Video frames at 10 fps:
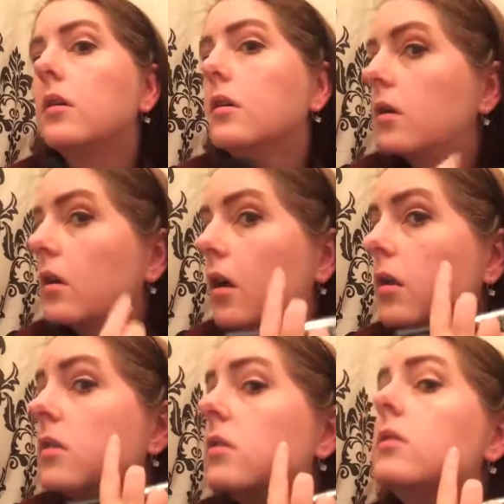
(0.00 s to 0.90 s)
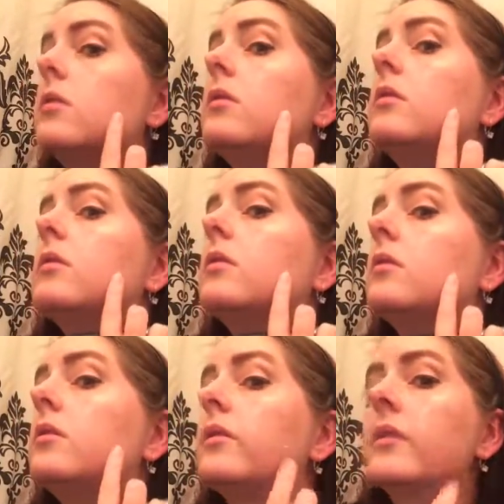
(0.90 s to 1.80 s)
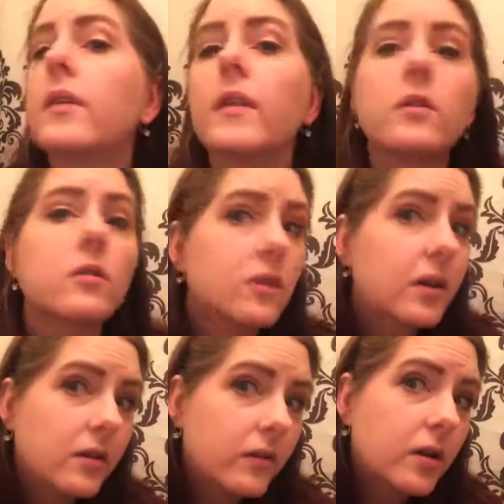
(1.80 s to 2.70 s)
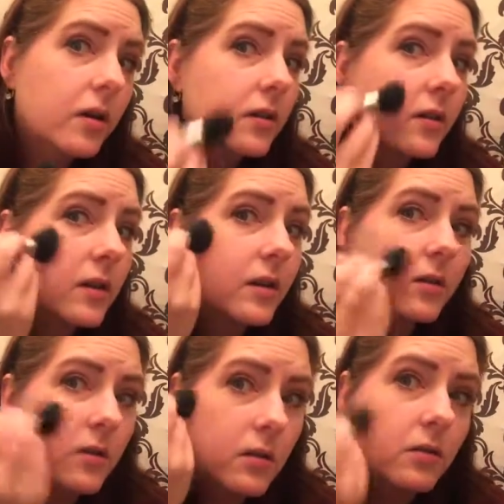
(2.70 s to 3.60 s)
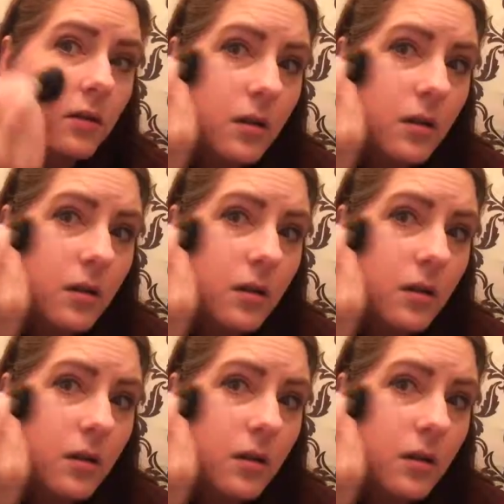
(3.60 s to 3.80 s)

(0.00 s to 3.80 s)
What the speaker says: And you see that does leave a nice little,